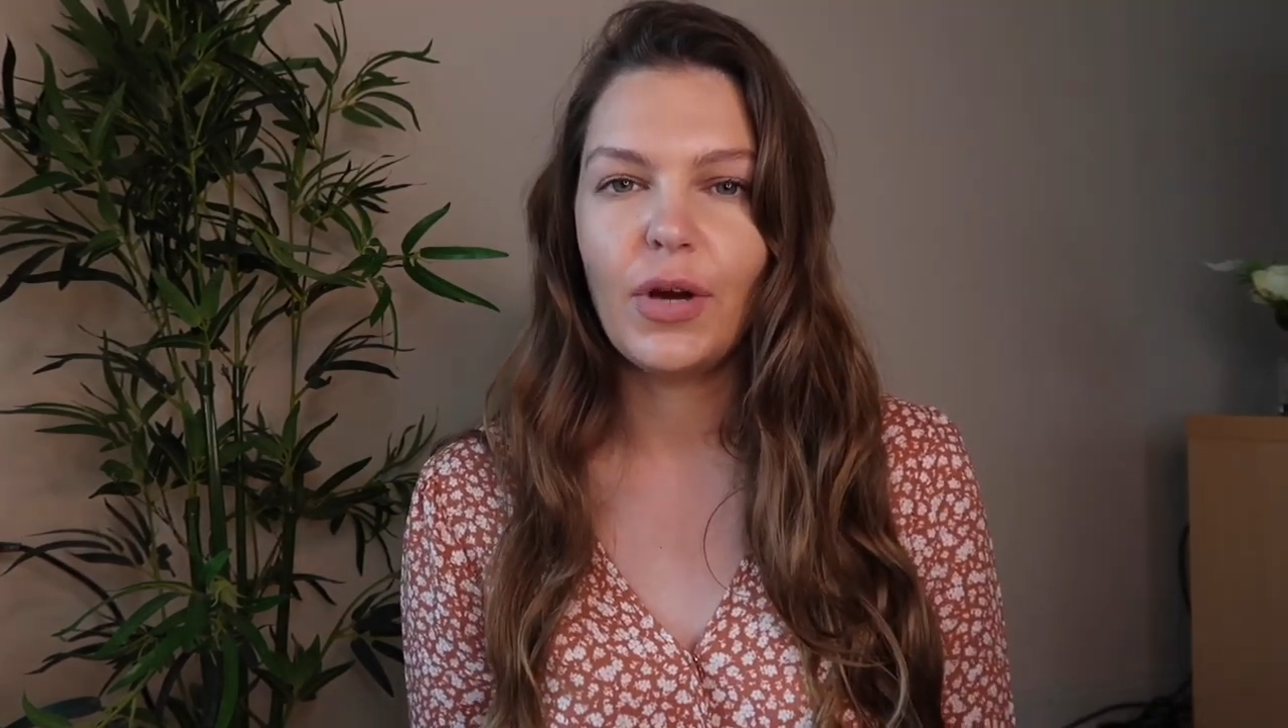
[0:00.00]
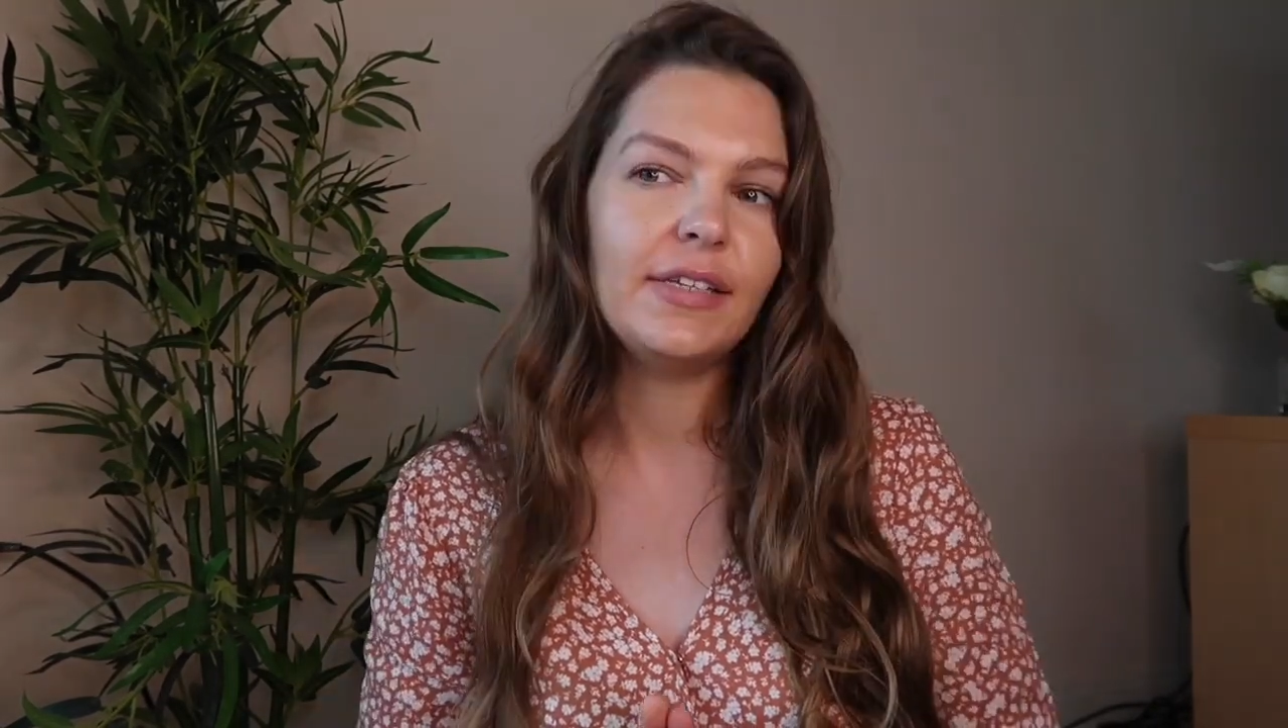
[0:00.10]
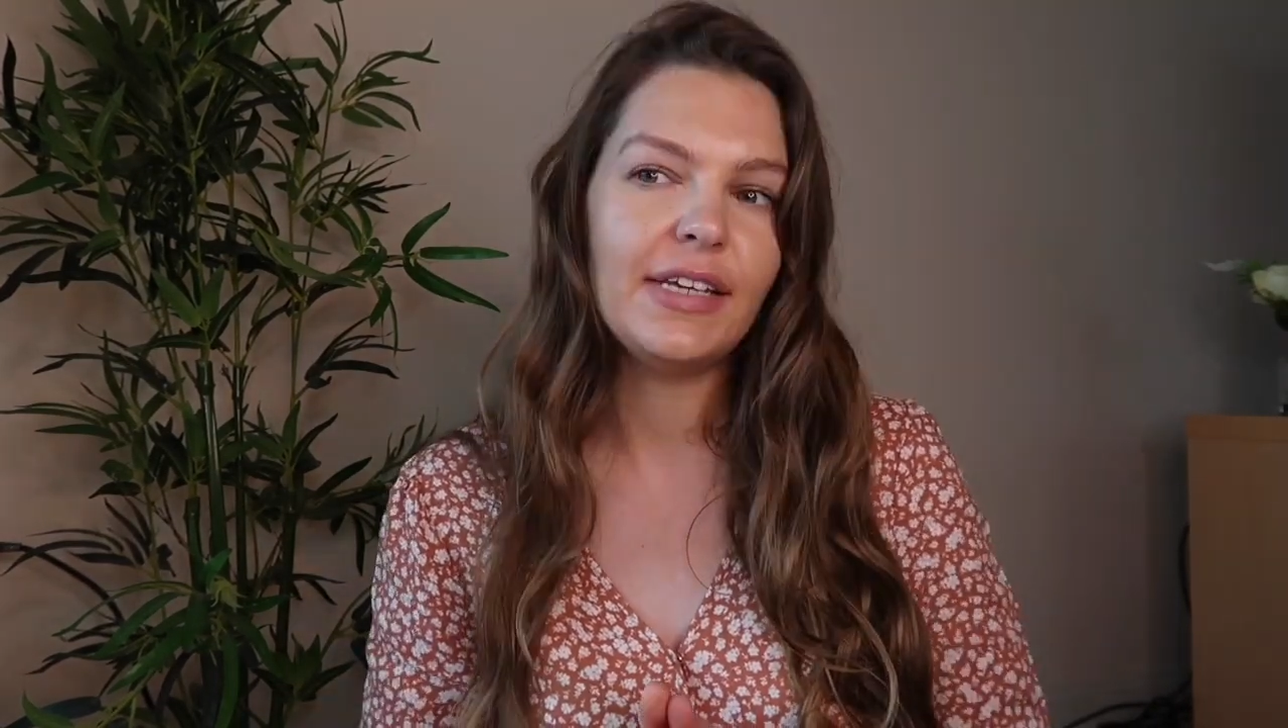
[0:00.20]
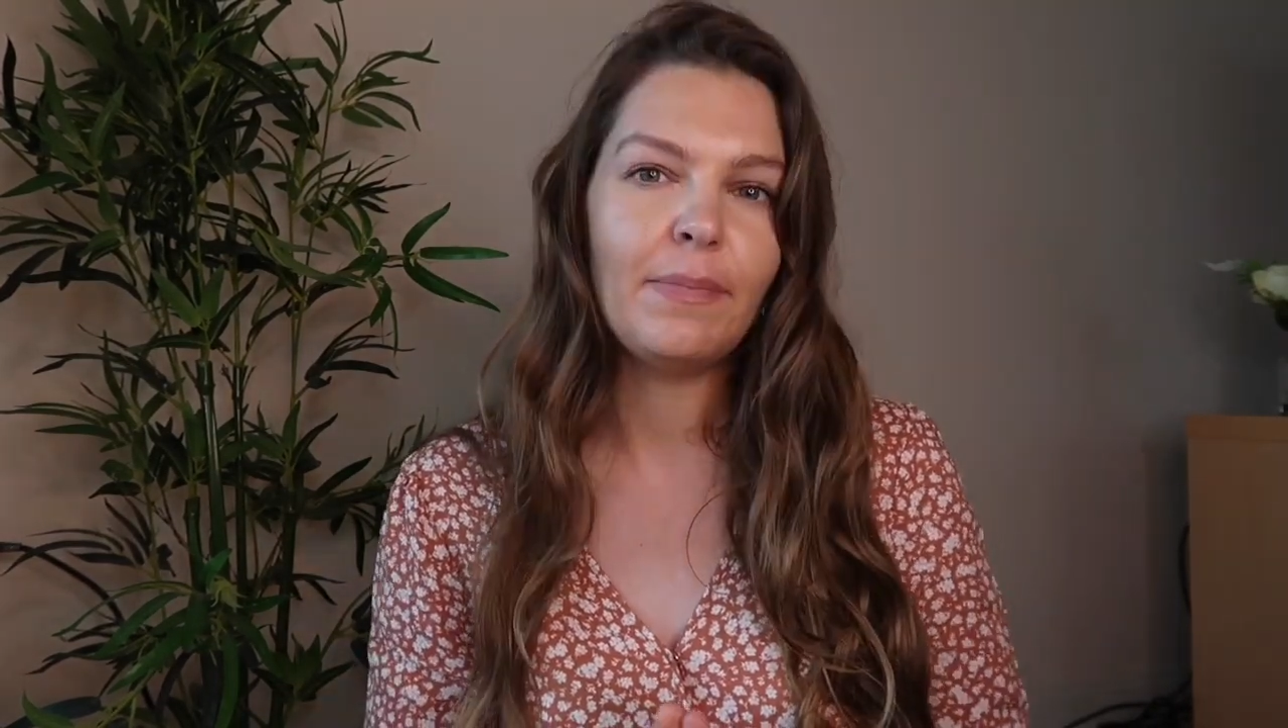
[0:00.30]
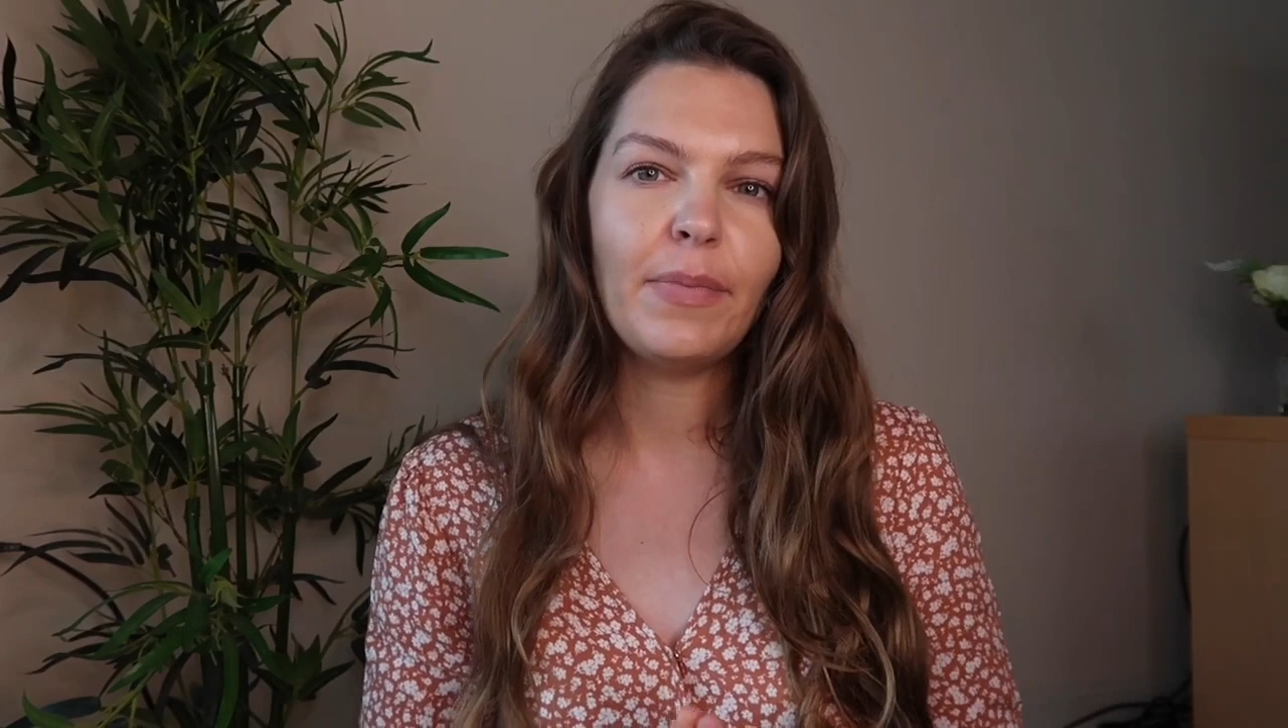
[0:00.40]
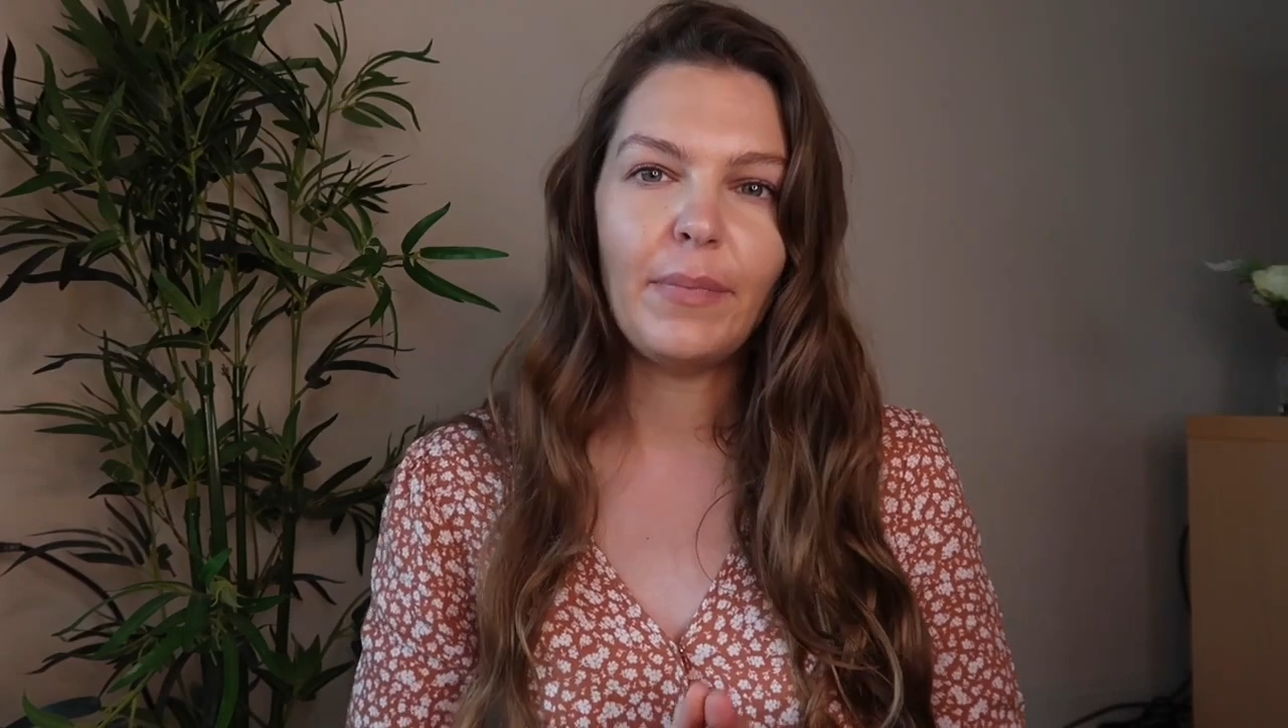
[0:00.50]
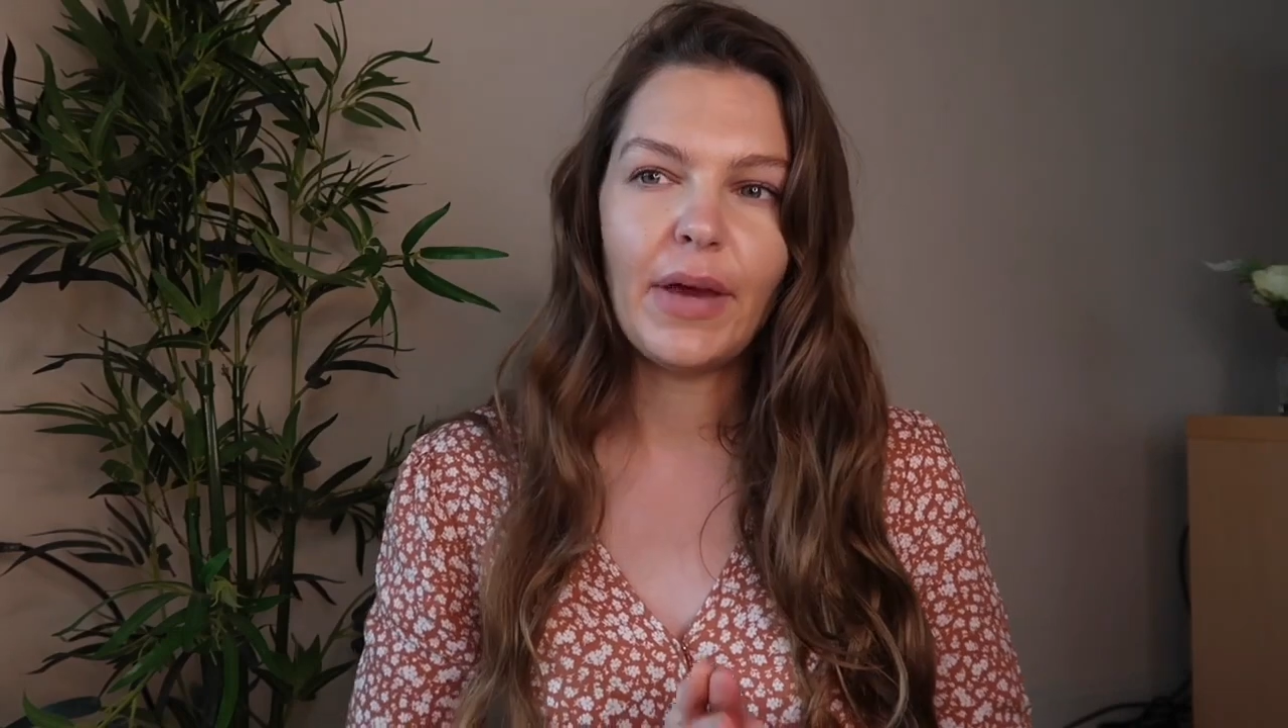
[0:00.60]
a deep